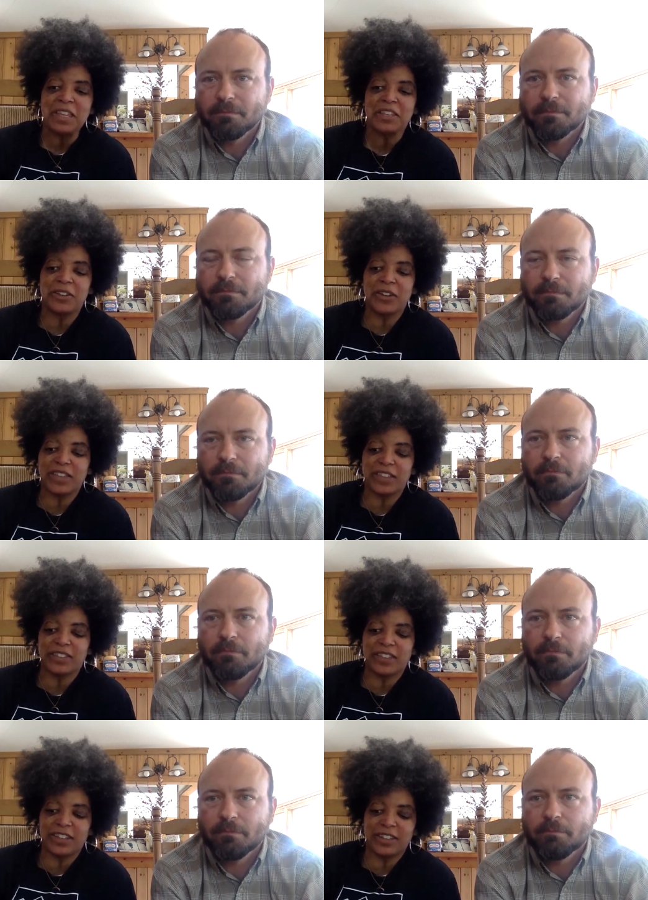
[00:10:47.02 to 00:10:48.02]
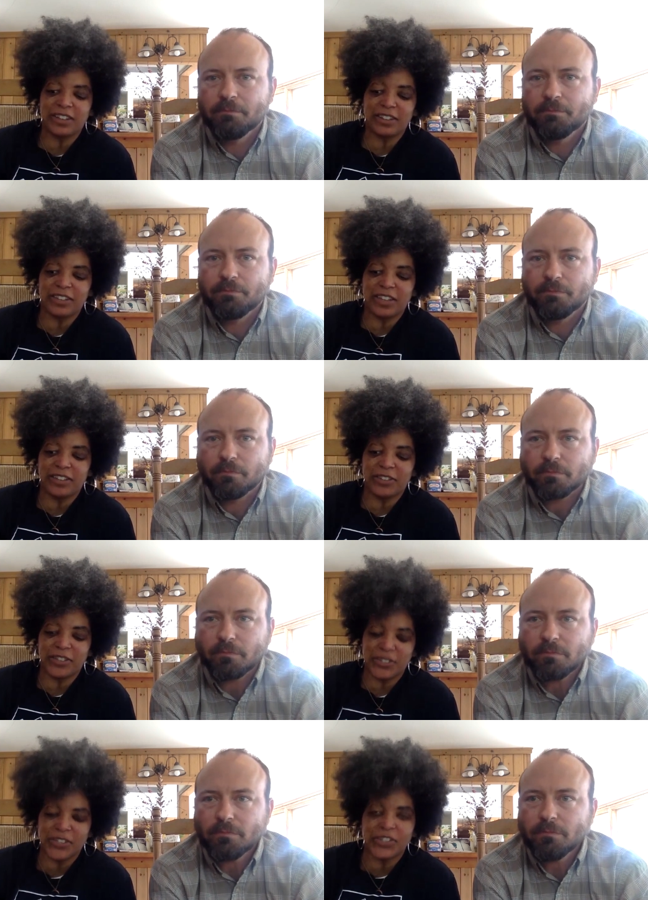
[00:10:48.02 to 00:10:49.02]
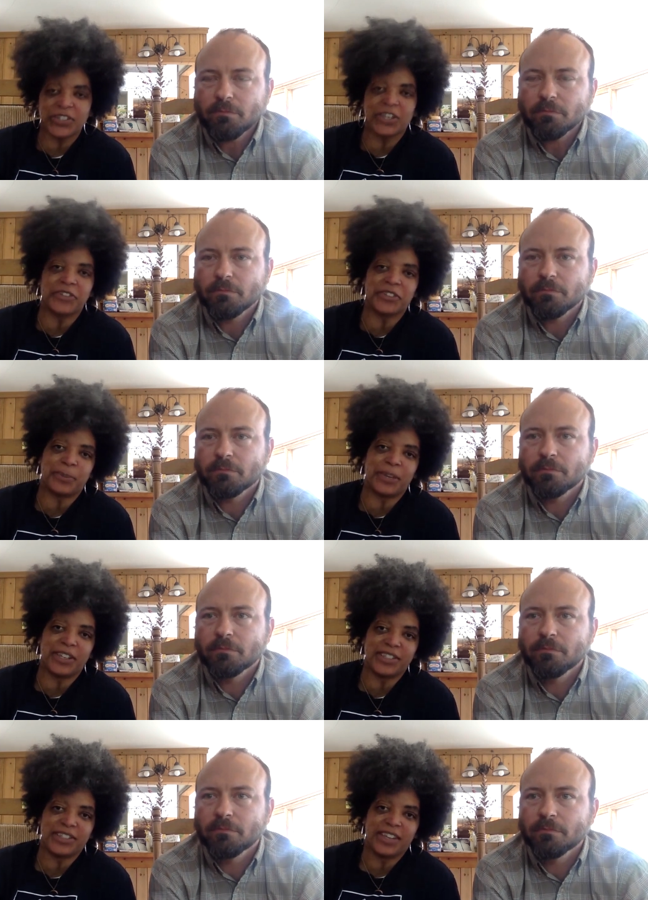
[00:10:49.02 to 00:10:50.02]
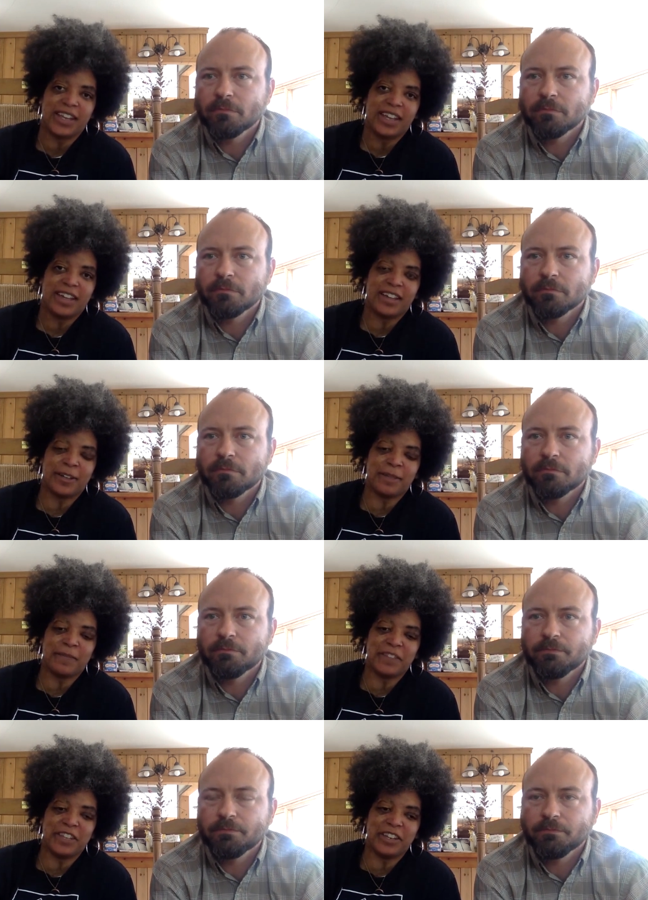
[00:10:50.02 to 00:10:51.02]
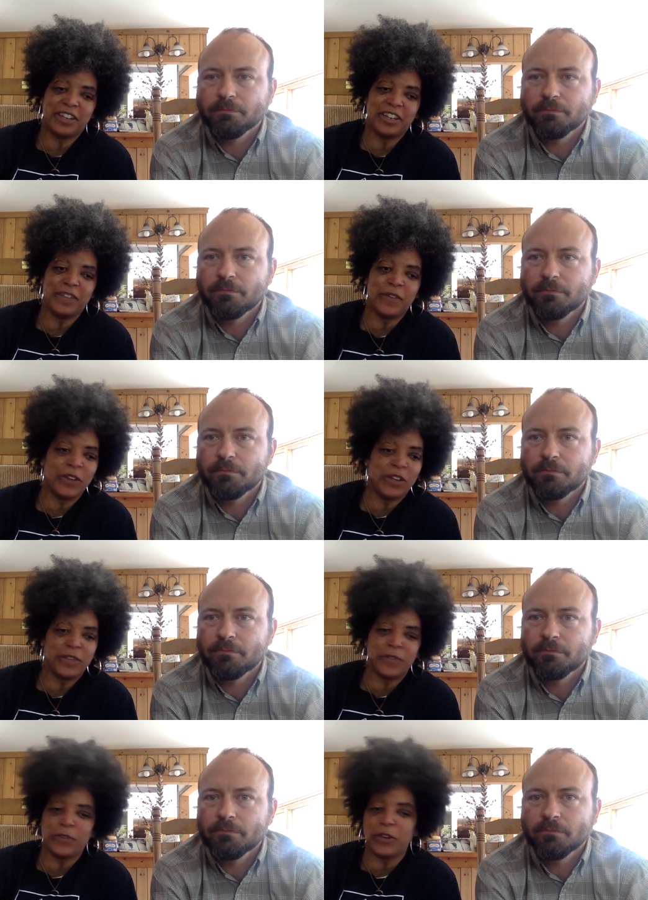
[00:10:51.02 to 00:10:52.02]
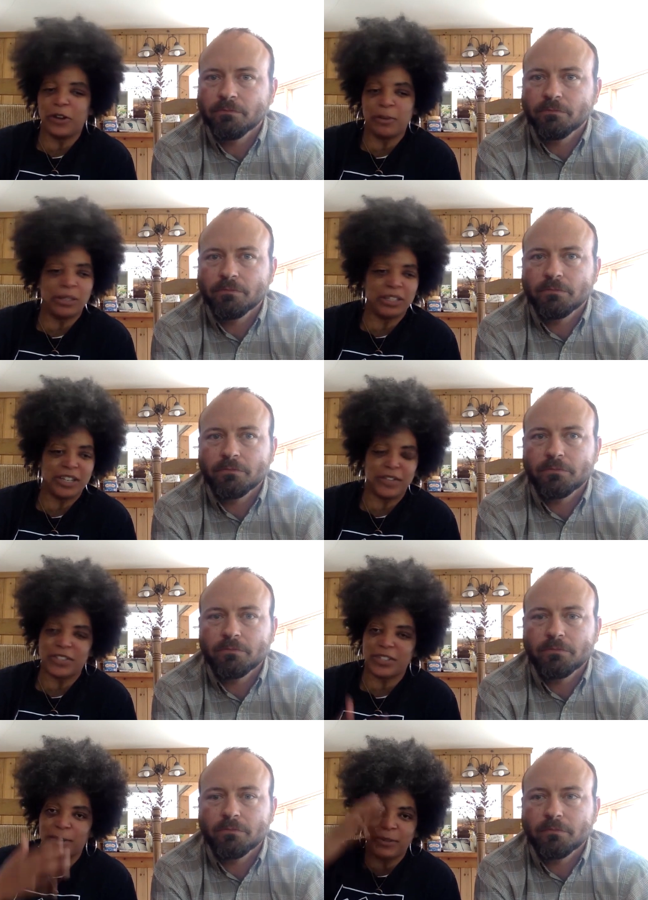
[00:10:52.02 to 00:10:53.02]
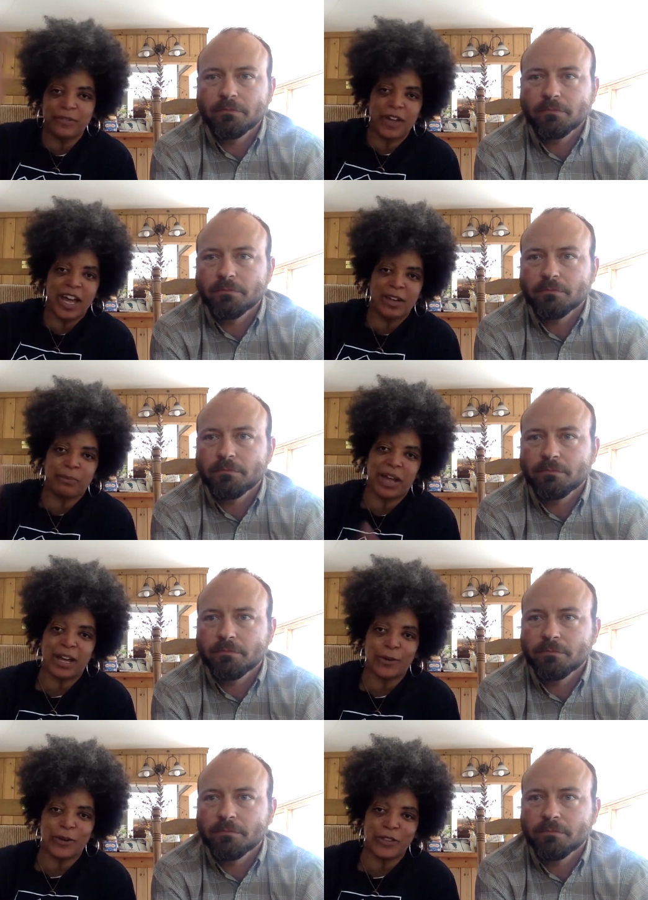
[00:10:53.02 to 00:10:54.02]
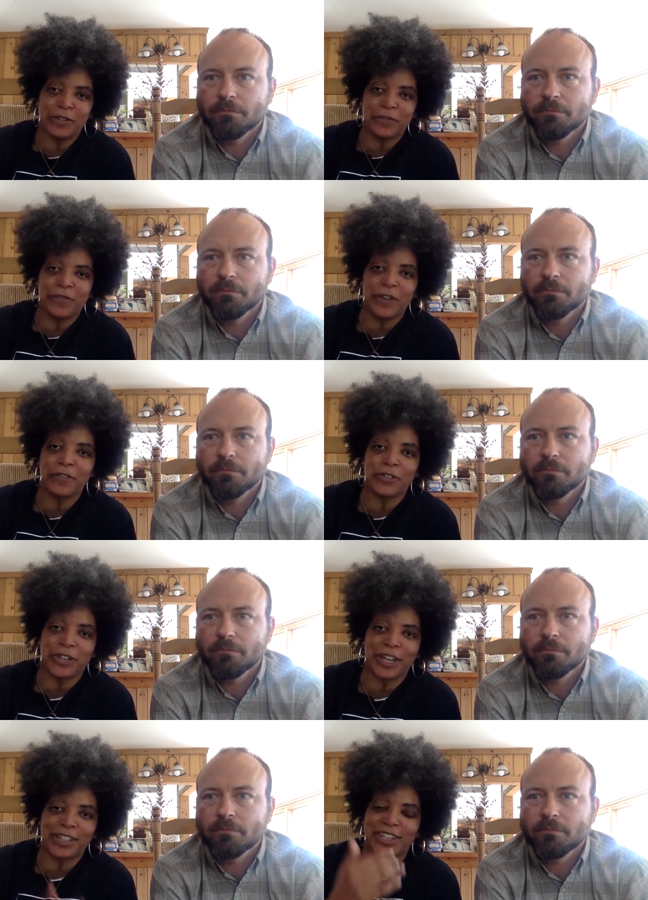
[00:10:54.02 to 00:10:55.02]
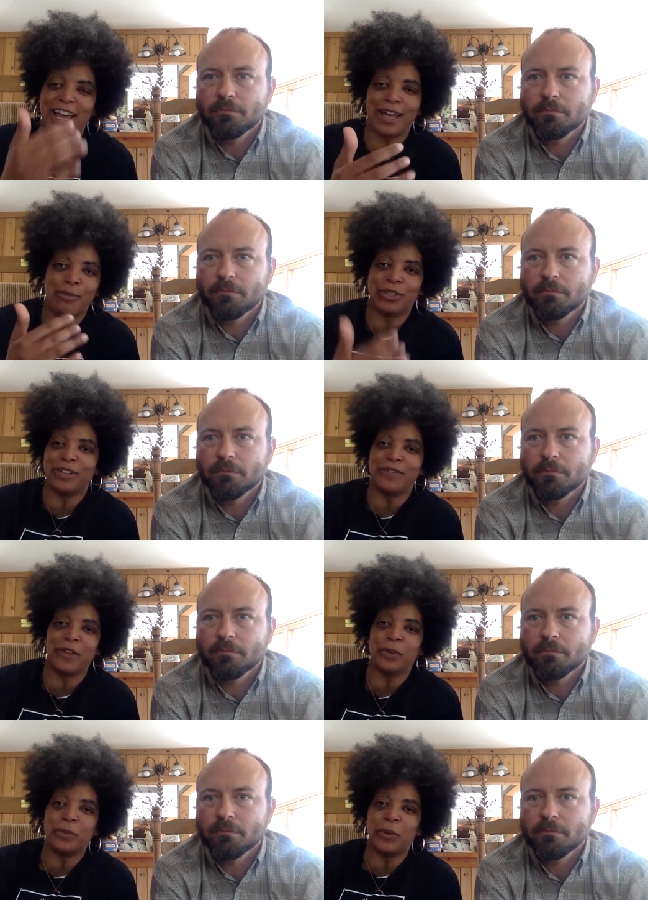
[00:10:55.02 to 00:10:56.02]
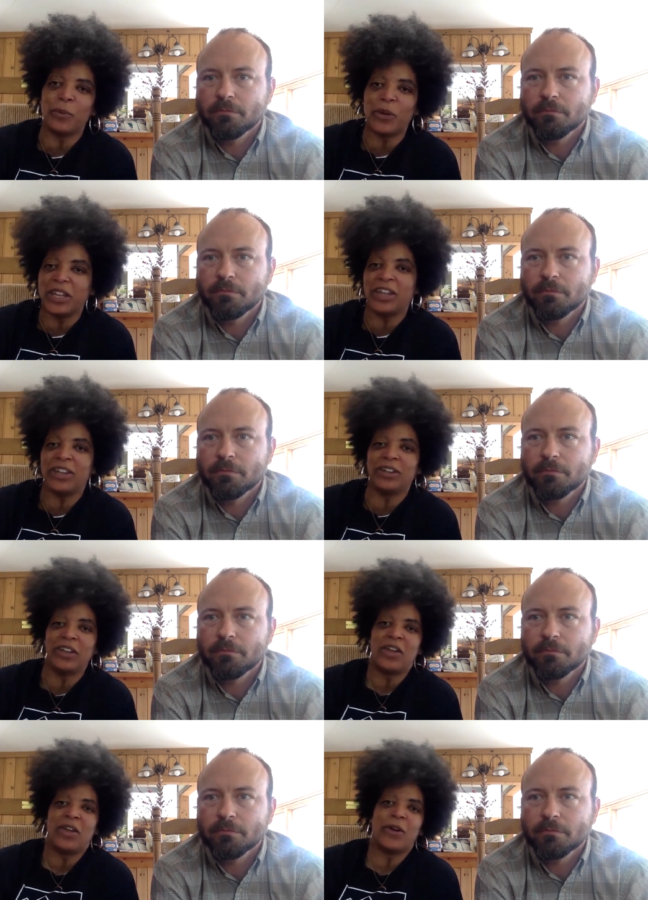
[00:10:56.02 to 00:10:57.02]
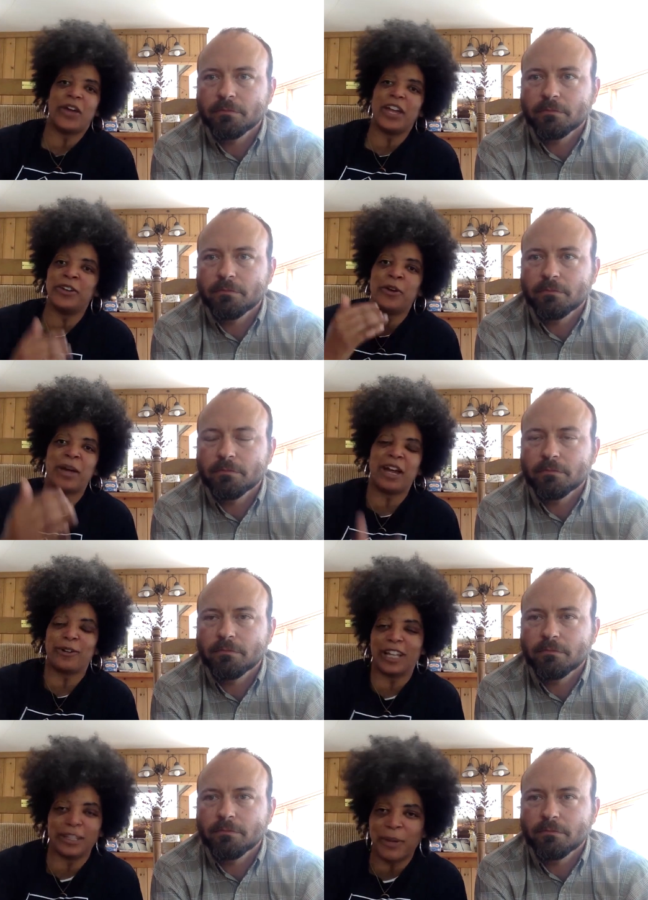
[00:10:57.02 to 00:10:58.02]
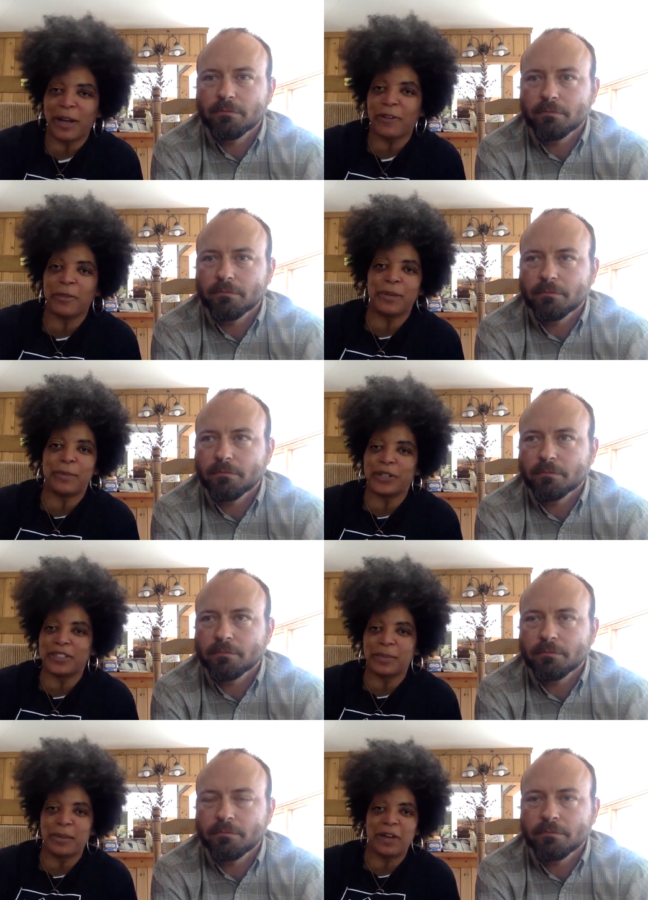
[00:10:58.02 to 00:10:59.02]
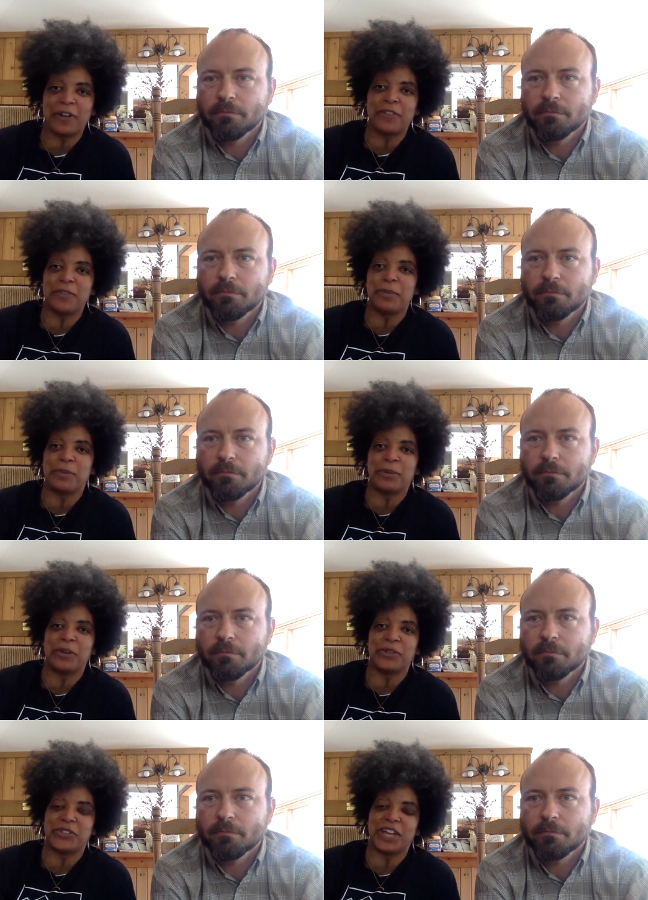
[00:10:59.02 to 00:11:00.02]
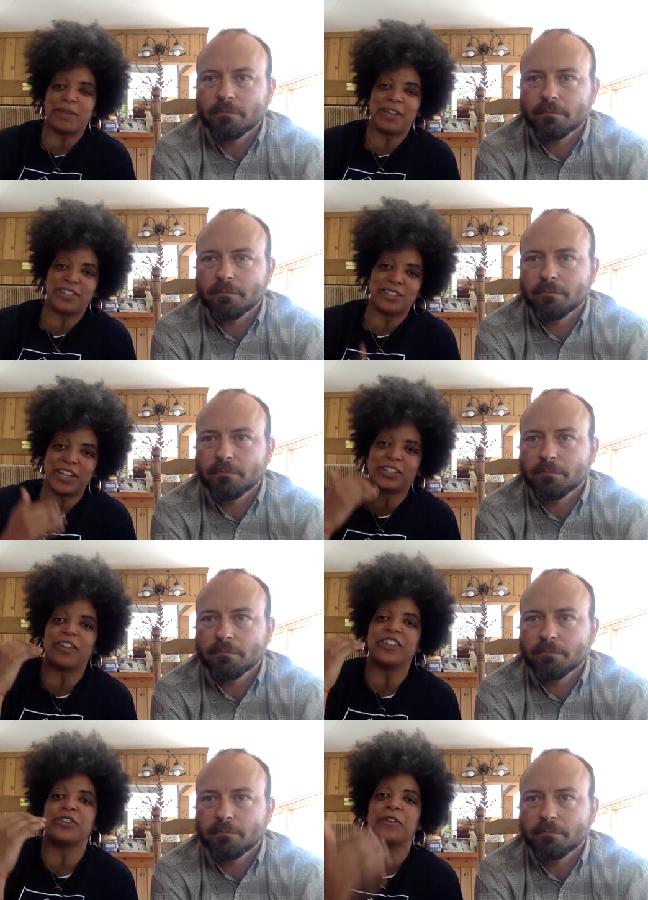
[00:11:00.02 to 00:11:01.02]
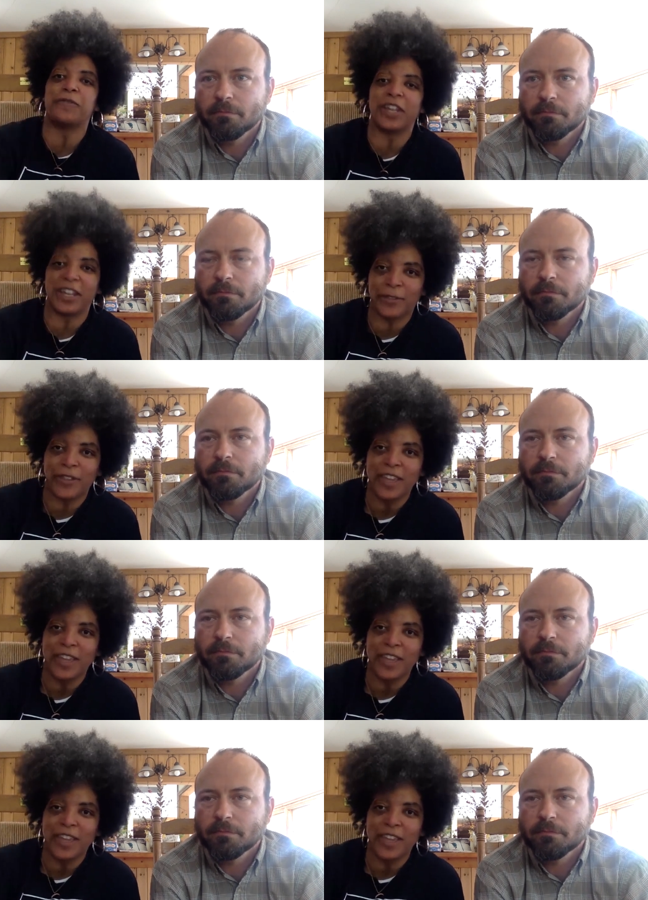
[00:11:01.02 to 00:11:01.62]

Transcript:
Speaker 1: You know, I think that this is a sacred space. That even if you don't believe in some divine power, that if you've ever chanted, "I believe that we will win," or "Ain't no power like the power of the people," because the power of the people don't stop, that is a declaration of faith.